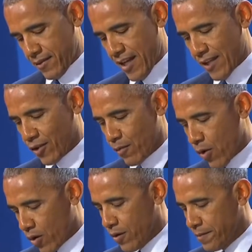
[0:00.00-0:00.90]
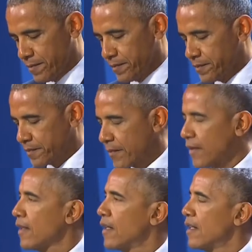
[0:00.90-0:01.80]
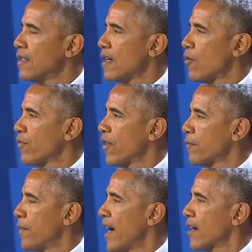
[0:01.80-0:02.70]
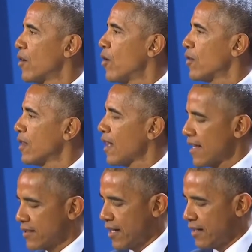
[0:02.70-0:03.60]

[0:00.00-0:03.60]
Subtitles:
Chancellor Merkel. As I reflect back over the last